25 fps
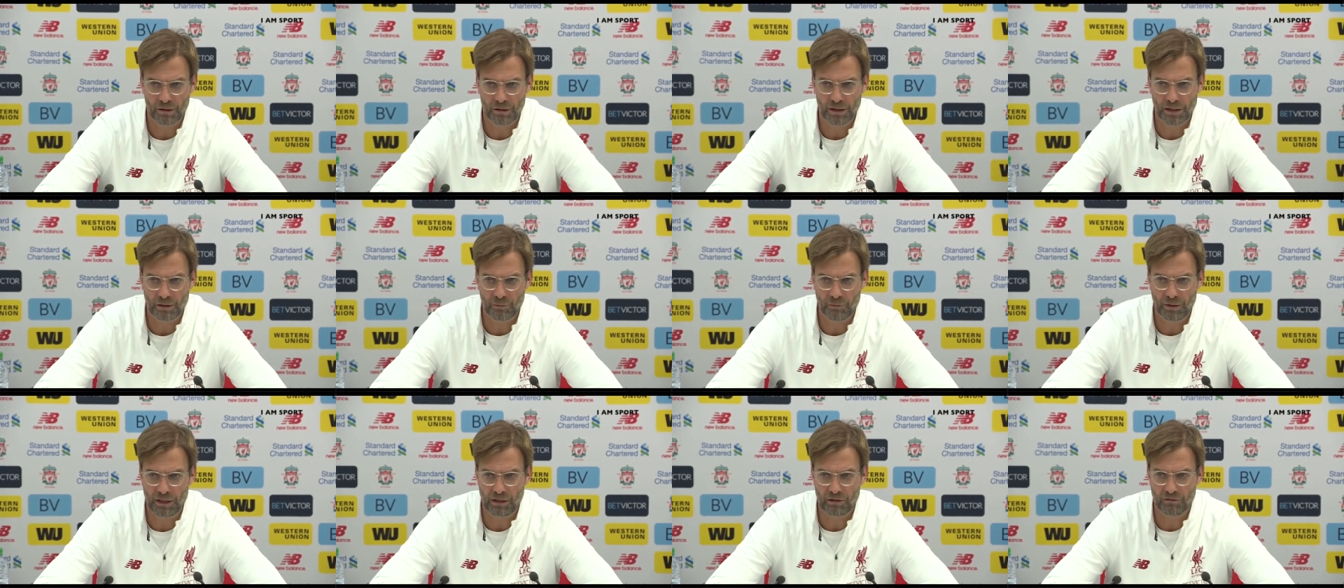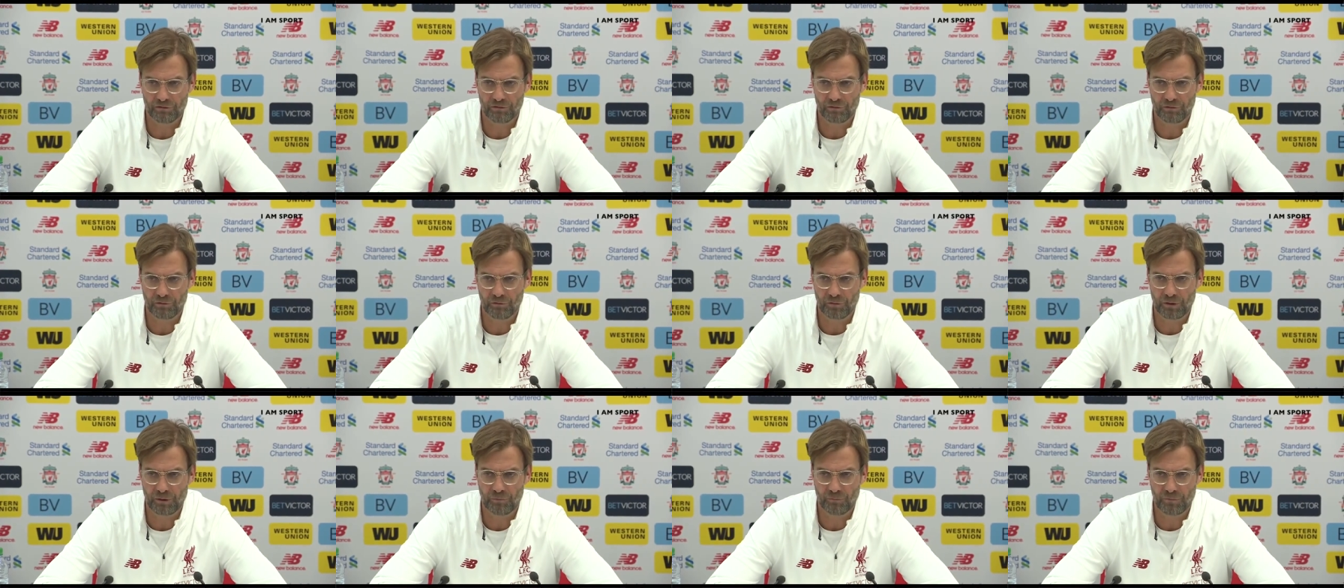get aware
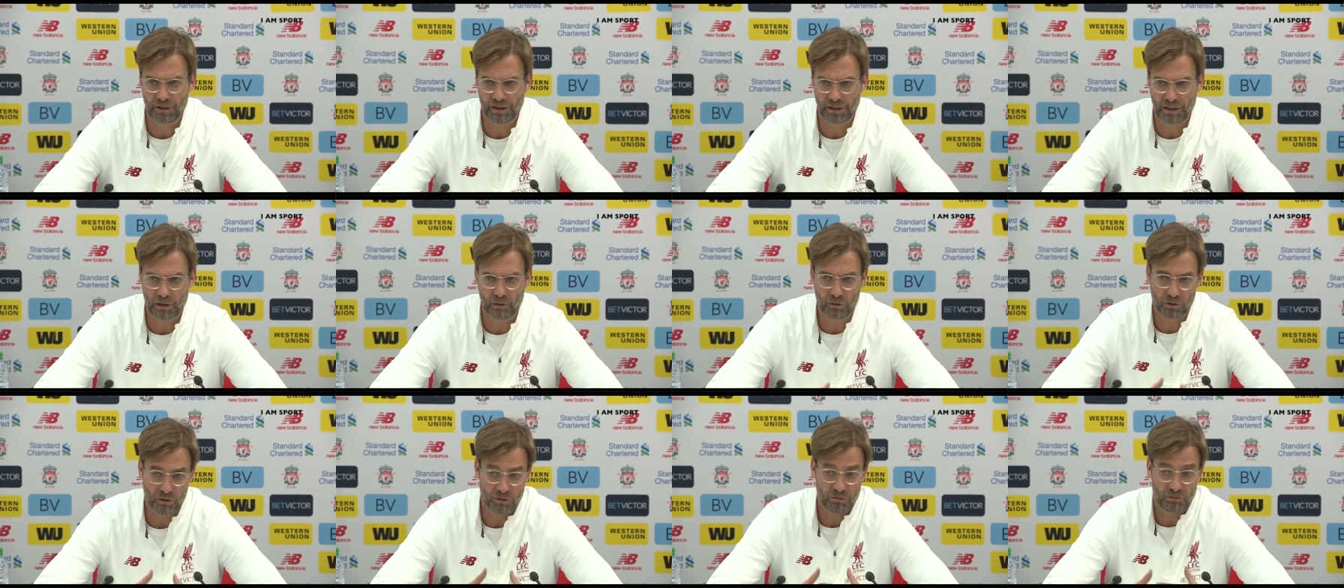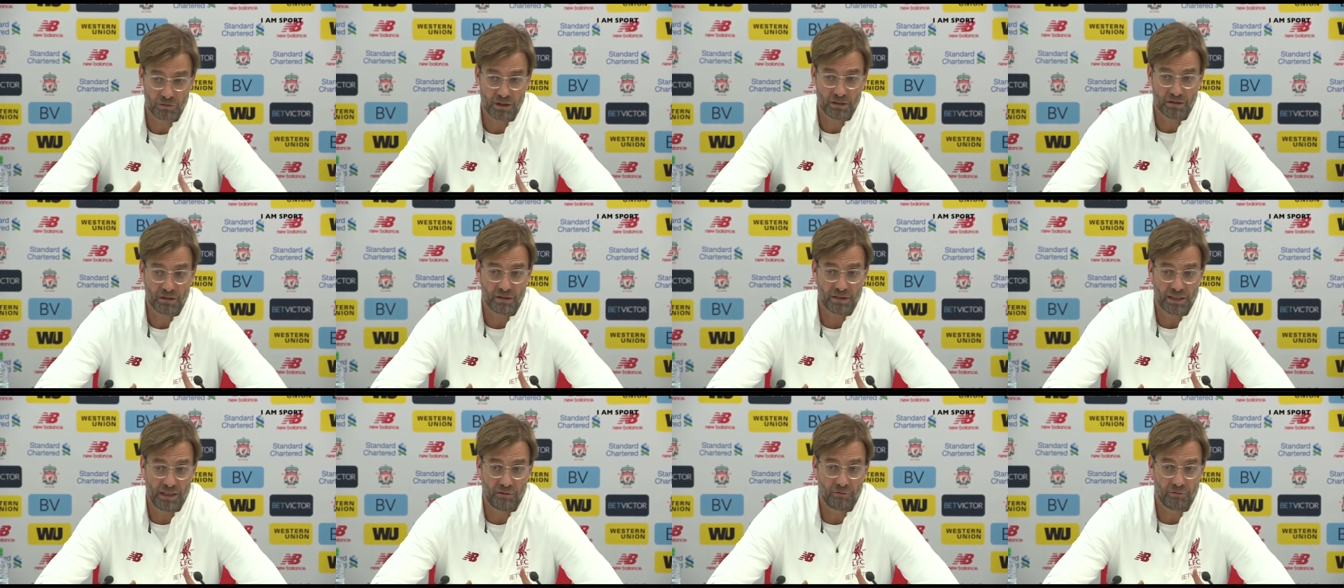of that
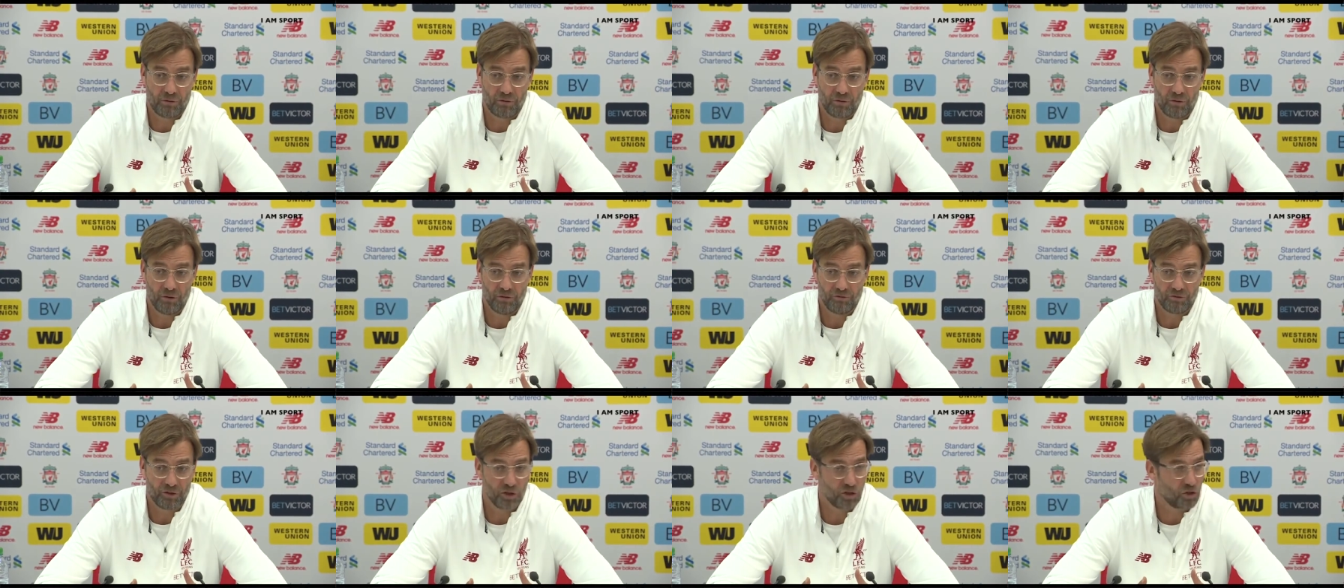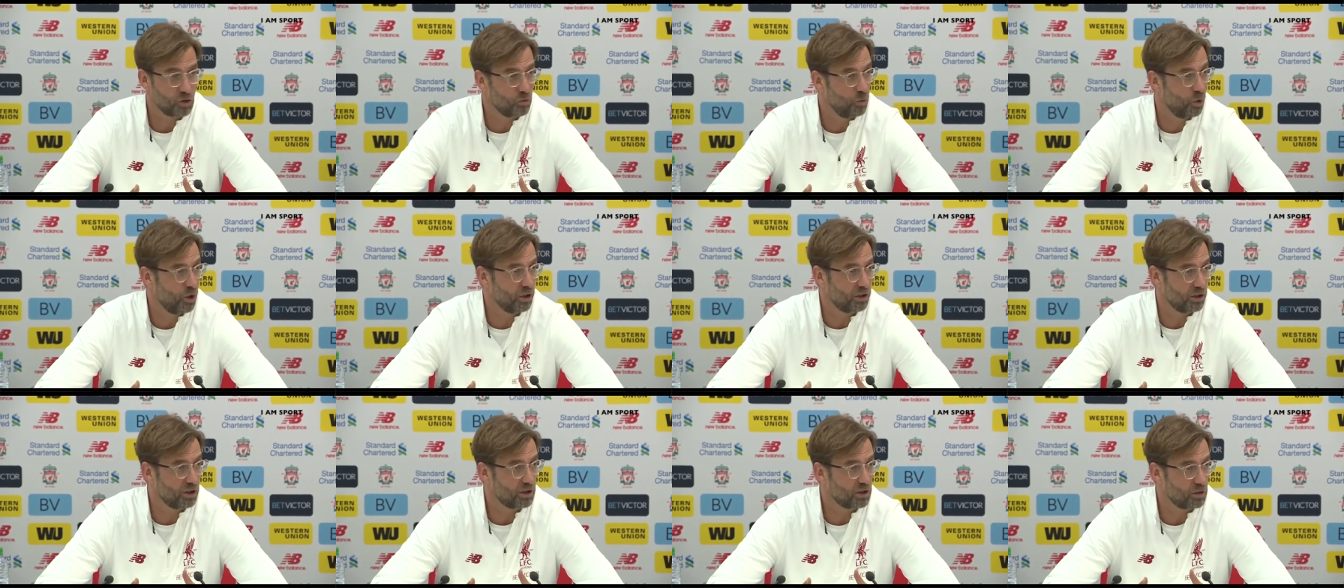the depth of the
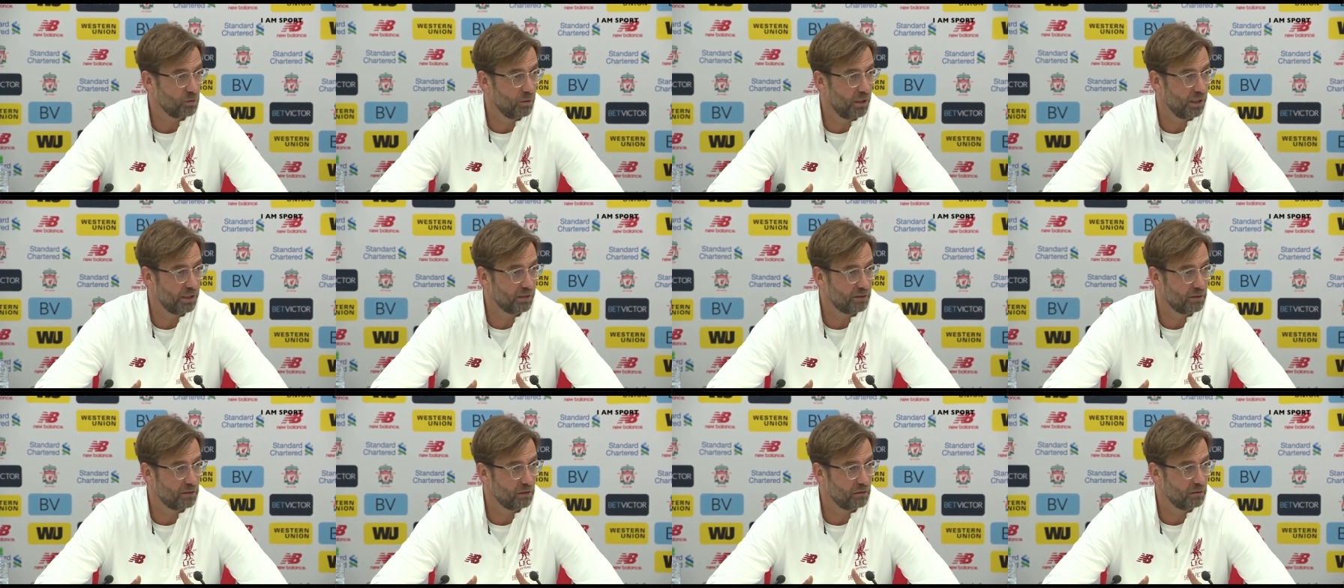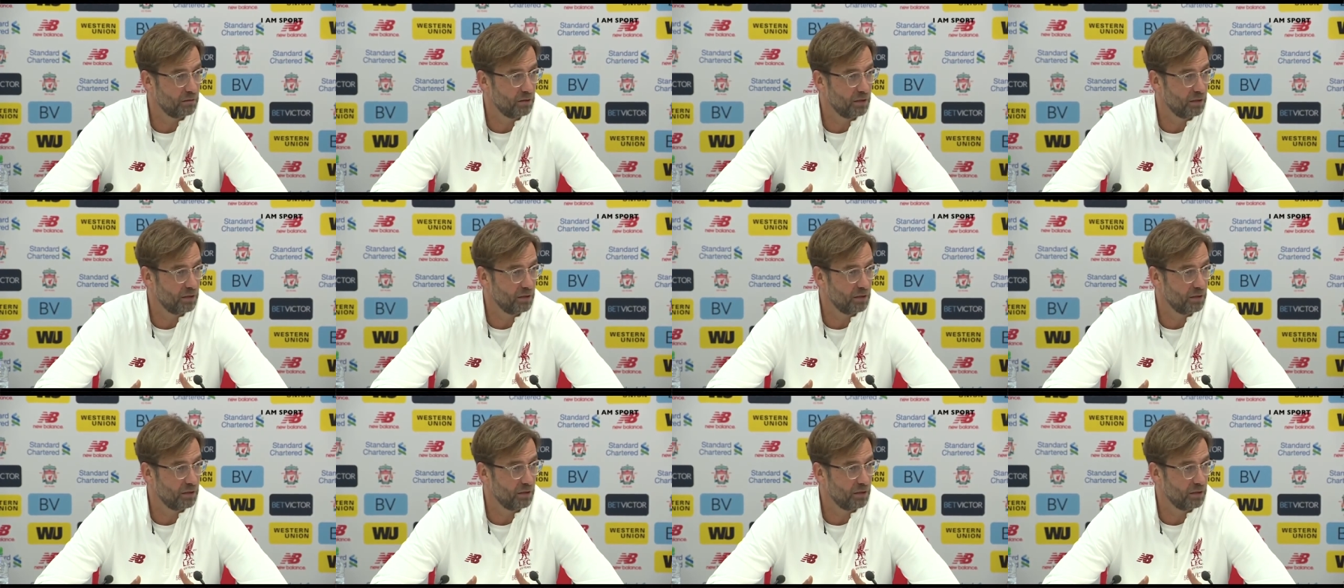squad is quite